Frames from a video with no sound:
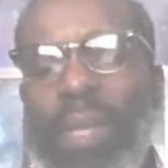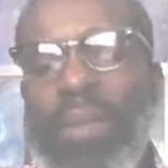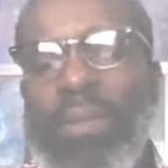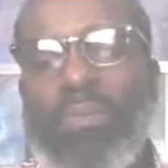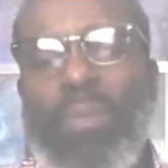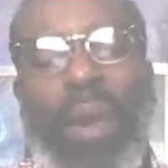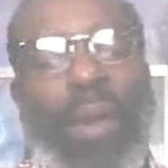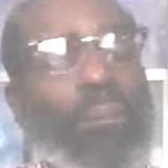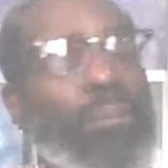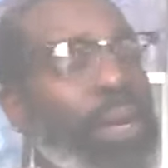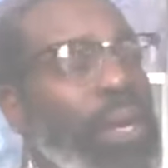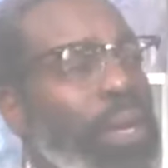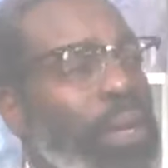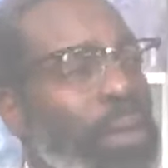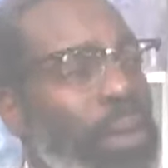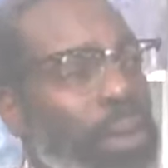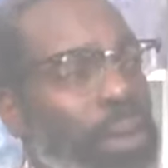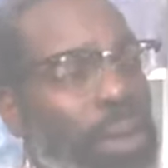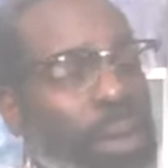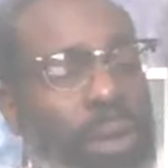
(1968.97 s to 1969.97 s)
by being
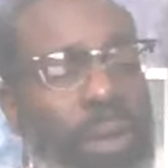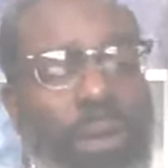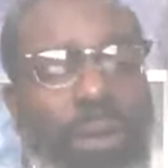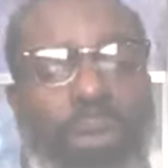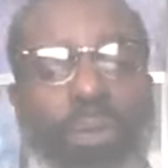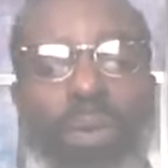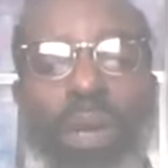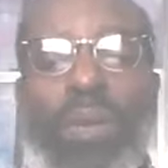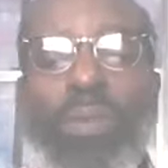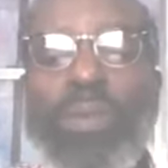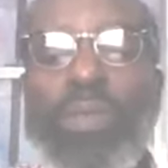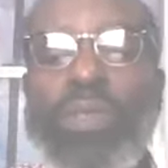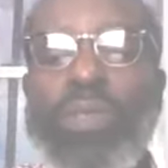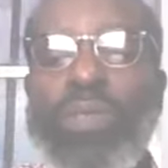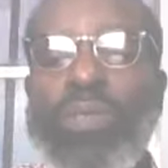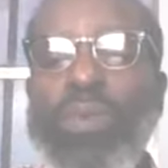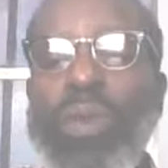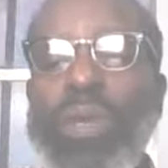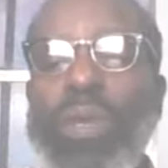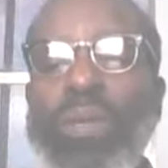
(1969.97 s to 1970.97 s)
alone, whether we're
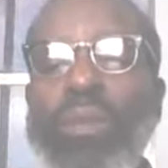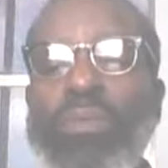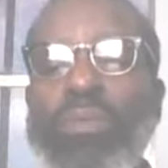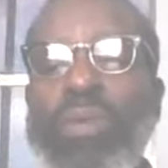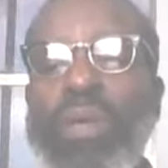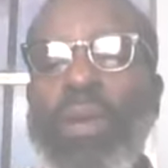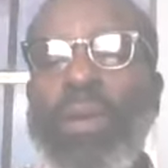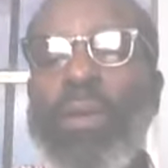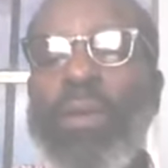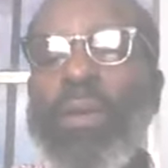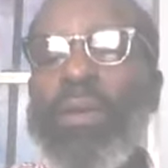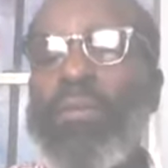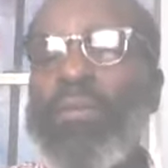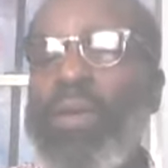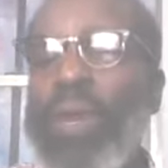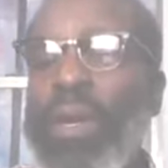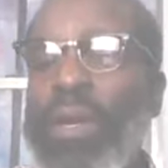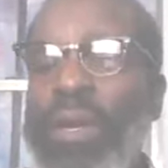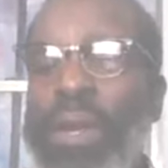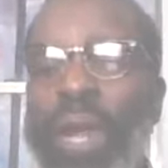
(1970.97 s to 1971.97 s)
struggling with
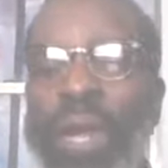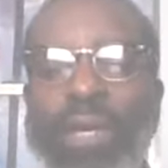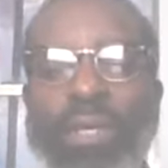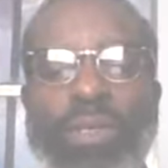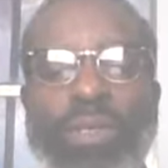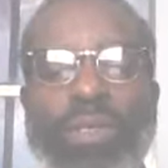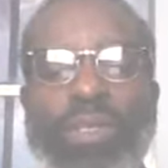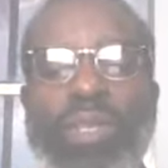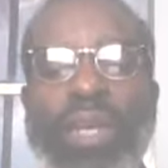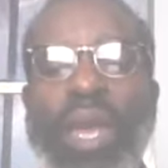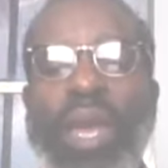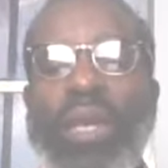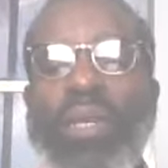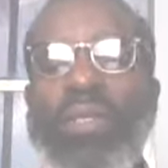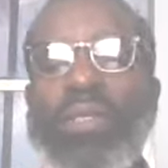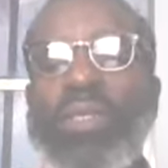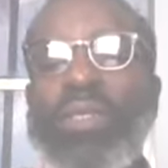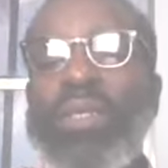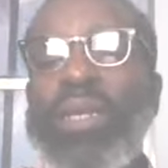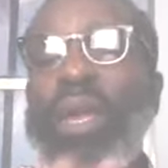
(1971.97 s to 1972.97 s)
financial
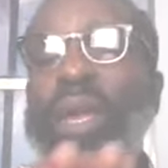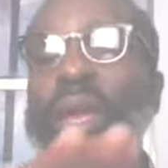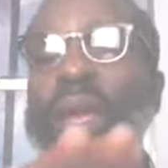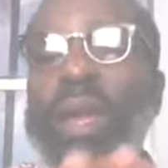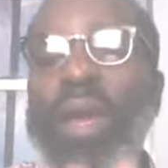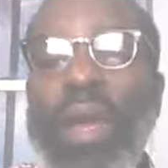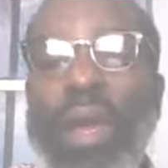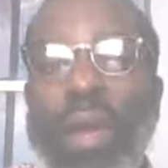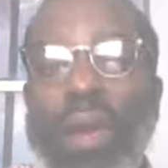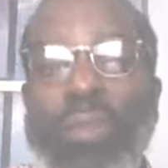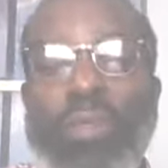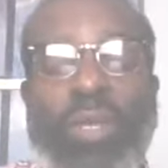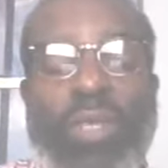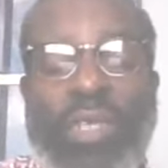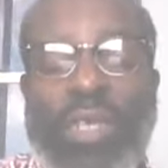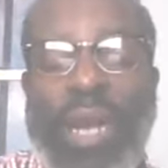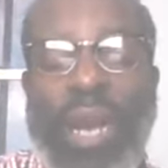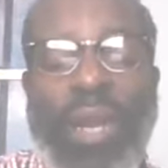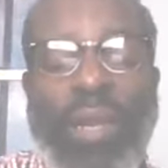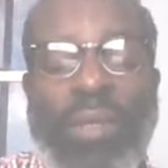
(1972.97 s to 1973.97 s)
challenges, health
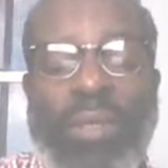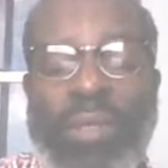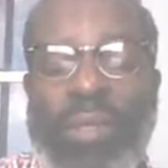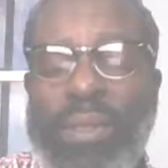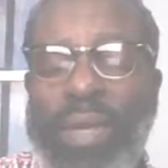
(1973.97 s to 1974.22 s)
challenges.